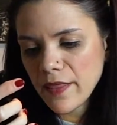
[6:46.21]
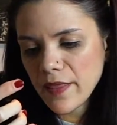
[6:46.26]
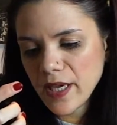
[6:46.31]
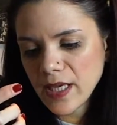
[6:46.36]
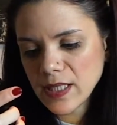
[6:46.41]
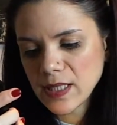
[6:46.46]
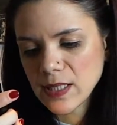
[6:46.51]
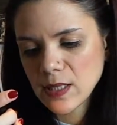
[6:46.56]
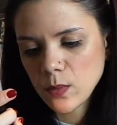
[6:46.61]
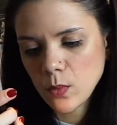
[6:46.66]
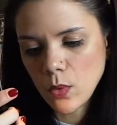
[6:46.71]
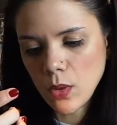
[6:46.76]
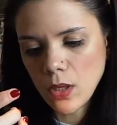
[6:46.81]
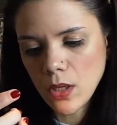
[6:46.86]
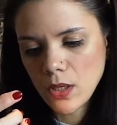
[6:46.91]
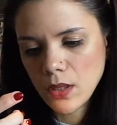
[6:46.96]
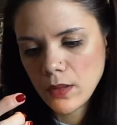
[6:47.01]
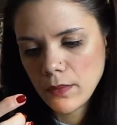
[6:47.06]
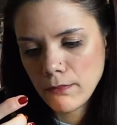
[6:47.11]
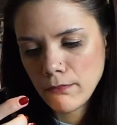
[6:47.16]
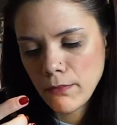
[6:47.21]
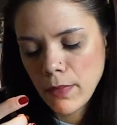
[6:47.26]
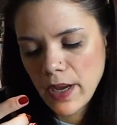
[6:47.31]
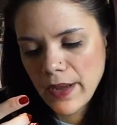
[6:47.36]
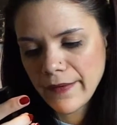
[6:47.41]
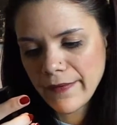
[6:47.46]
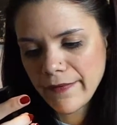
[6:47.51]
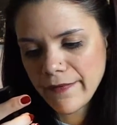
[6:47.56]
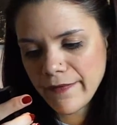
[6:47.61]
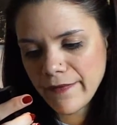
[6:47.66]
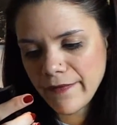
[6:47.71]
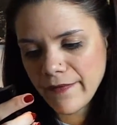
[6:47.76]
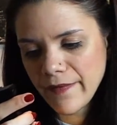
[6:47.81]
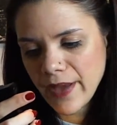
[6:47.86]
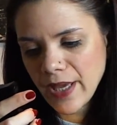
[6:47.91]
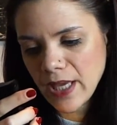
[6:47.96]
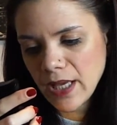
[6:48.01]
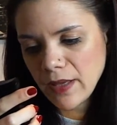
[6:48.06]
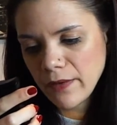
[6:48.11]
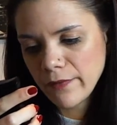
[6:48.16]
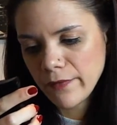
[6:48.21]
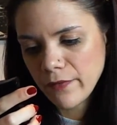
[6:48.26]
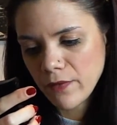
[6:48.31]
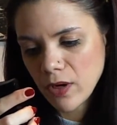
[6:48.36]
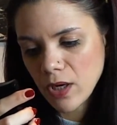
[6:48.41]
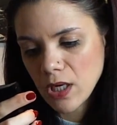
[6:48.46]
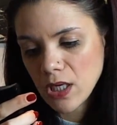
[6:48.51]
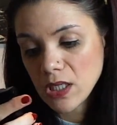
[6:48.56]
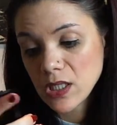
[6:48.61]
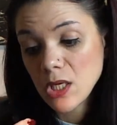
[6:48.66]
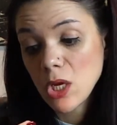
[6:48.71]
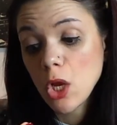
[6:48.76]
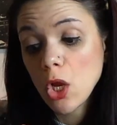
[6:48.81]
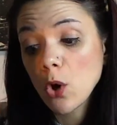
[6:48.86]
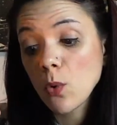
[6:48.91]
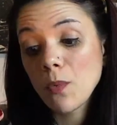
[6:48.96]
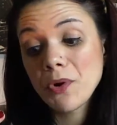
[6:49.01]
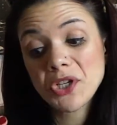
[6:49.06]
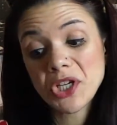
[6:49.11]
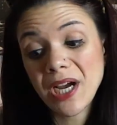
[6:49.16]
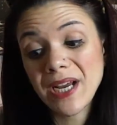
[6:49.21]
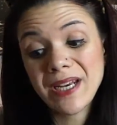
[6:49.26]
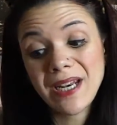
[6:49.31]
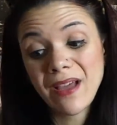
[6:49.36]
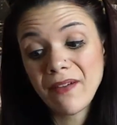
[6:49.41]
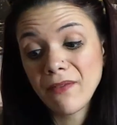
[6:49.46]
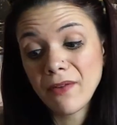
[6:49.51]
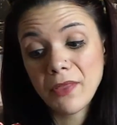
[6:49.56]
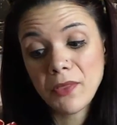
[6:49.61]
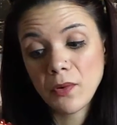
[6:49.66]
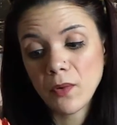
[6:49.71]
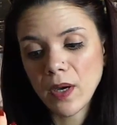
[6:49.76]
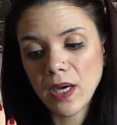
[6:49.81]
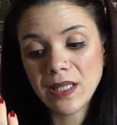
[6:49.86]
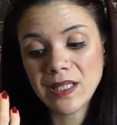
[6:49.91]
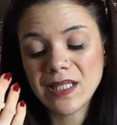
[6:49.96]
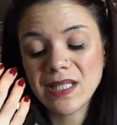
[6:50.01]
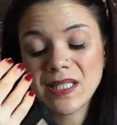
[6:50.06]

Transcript: this one, my favourite, which I never thought I'd